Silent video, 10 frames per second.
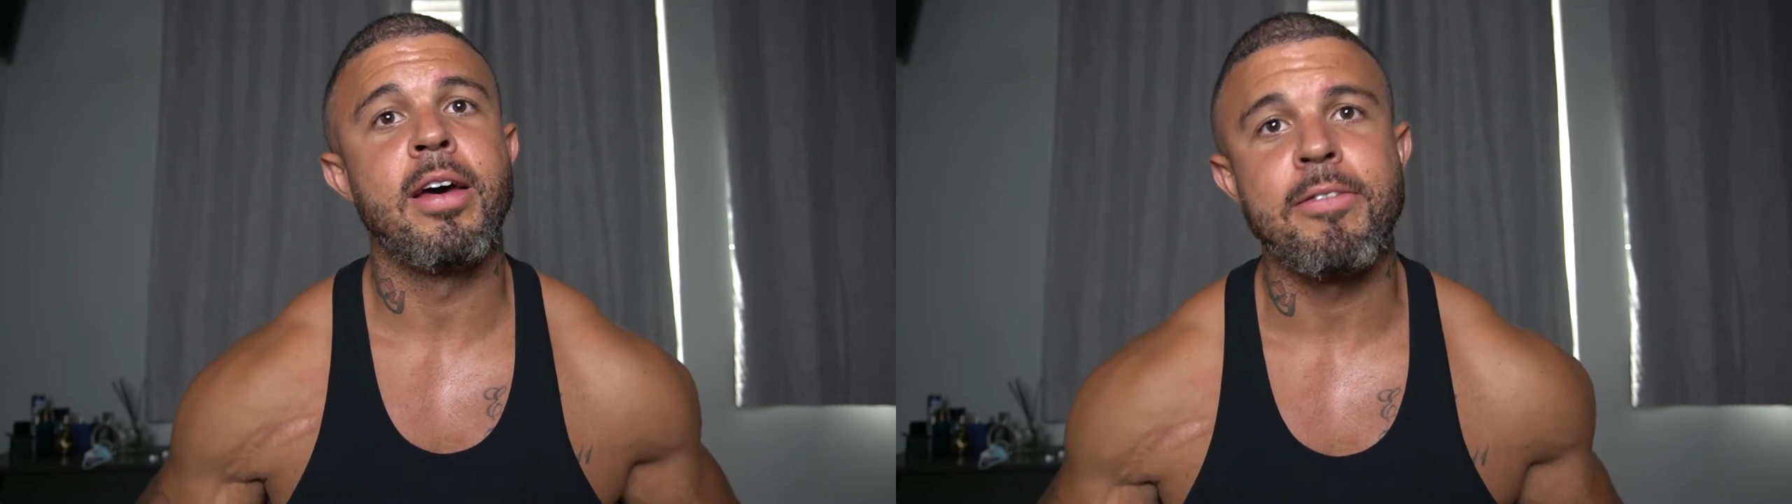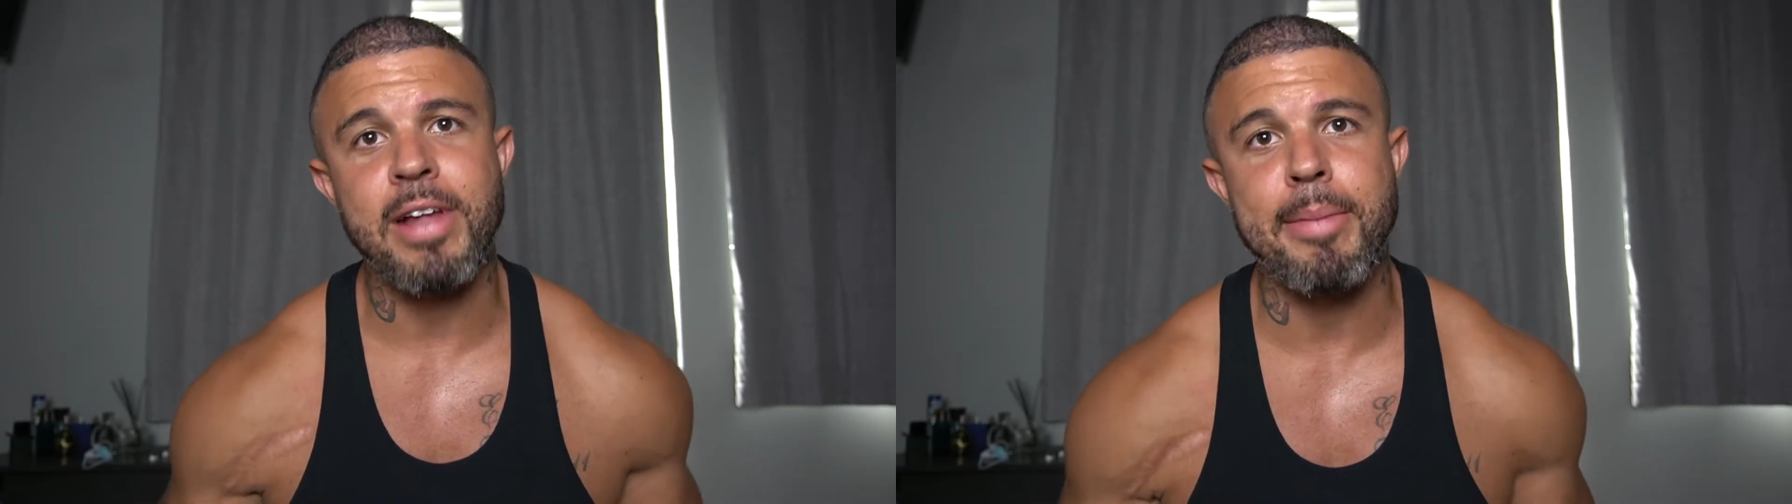
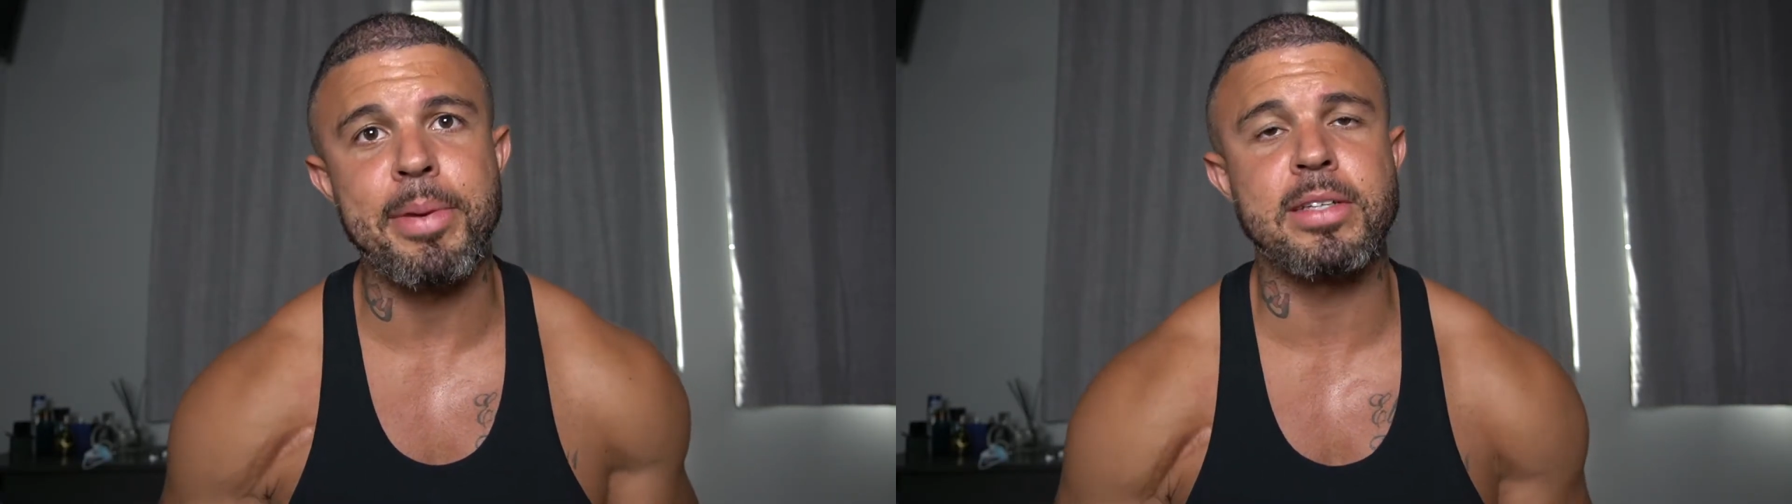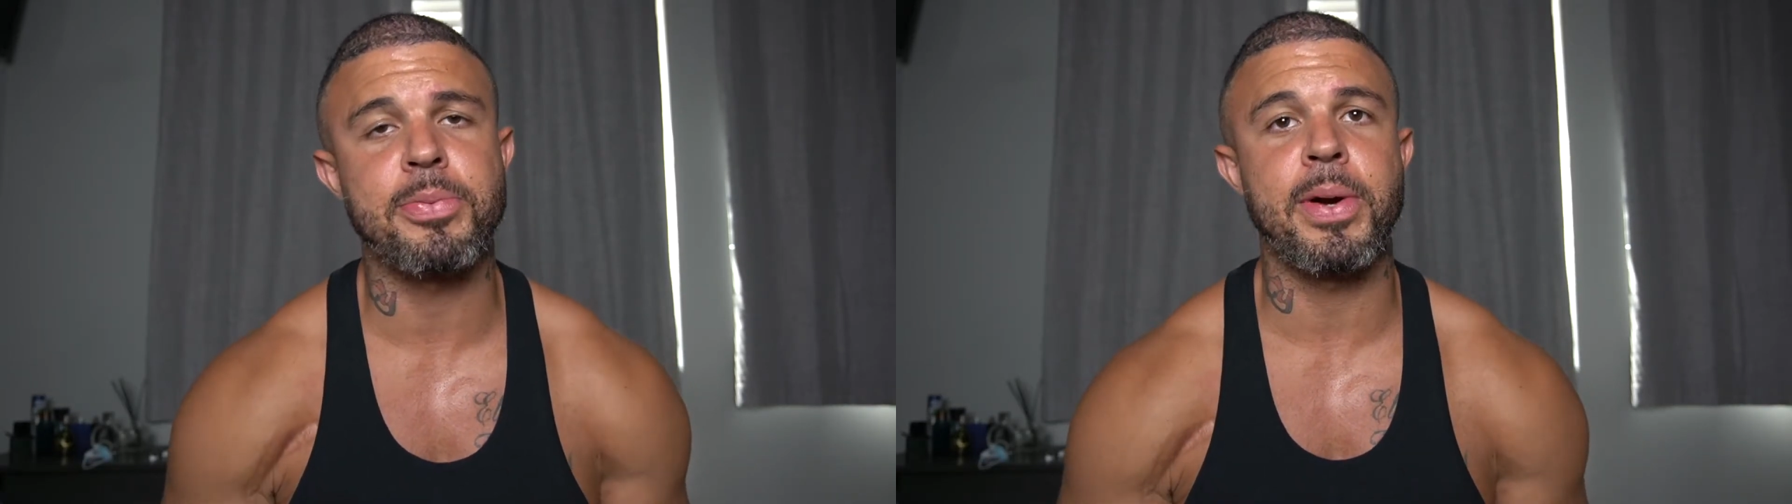flat
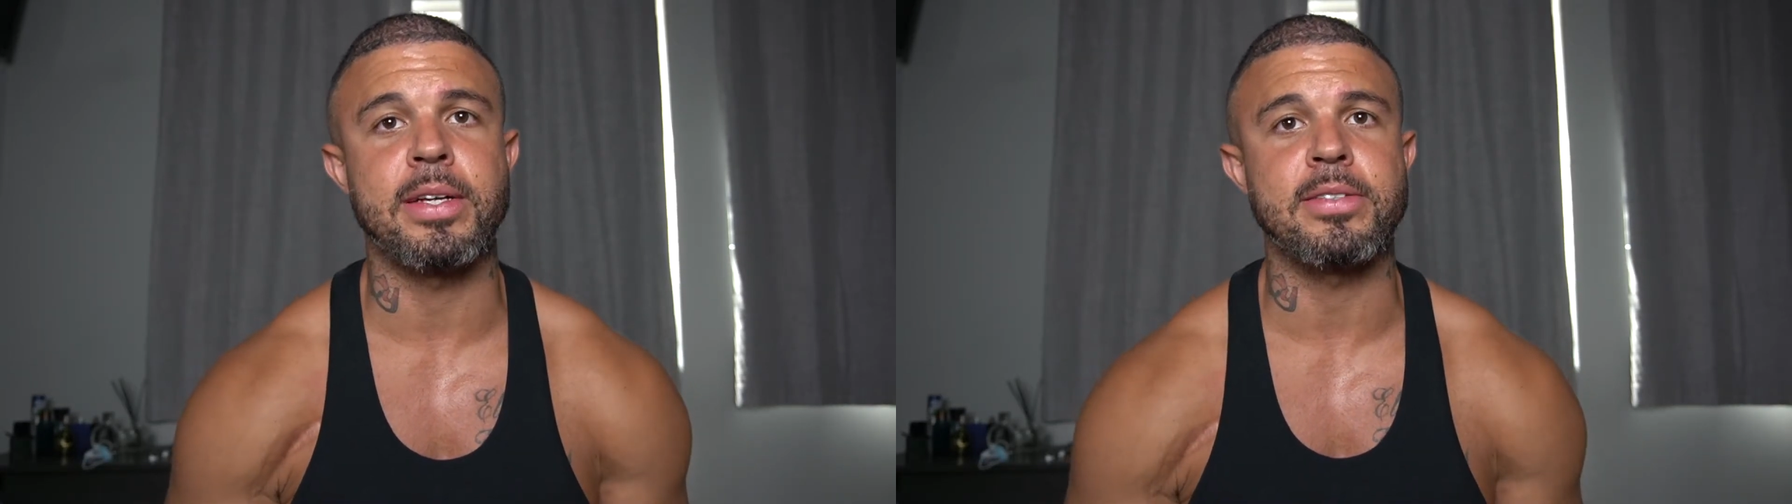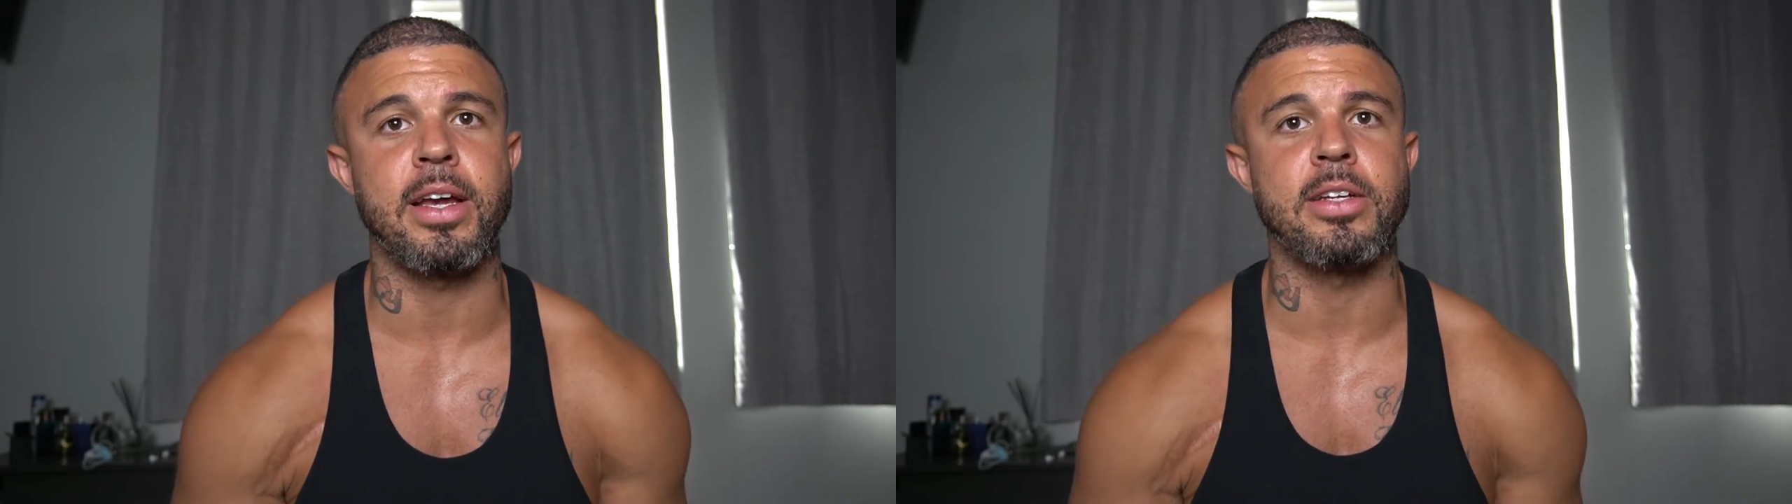bench
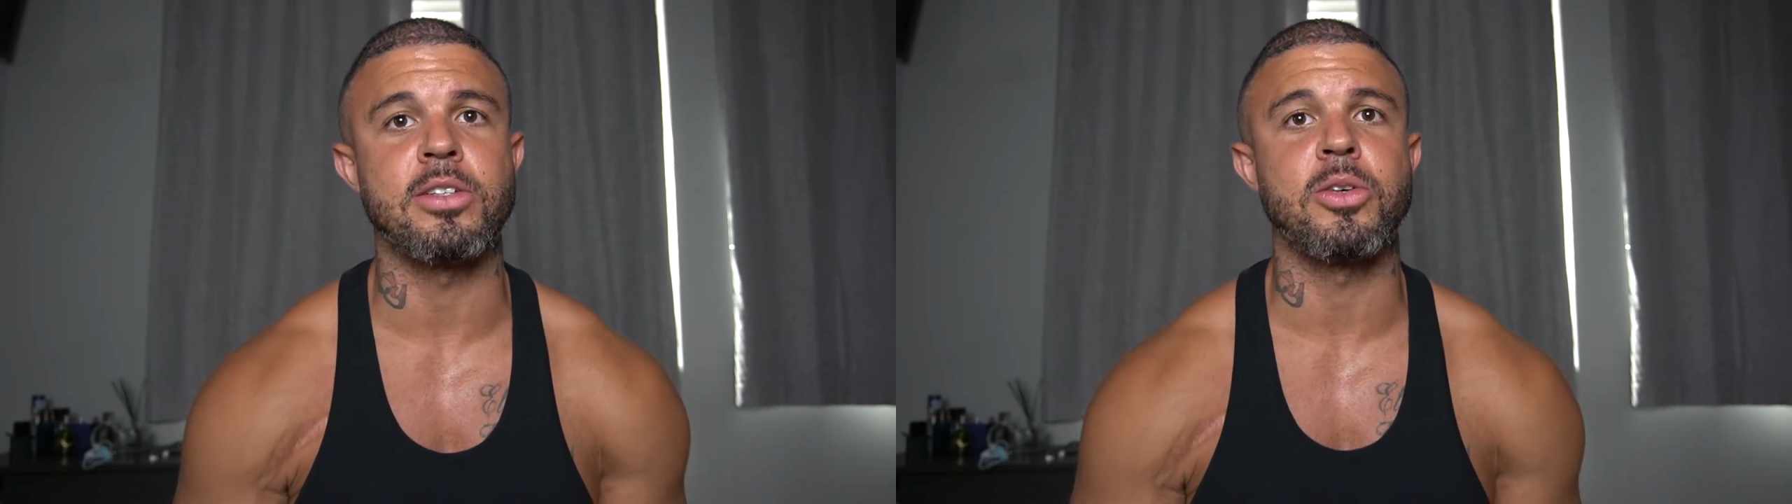press and you're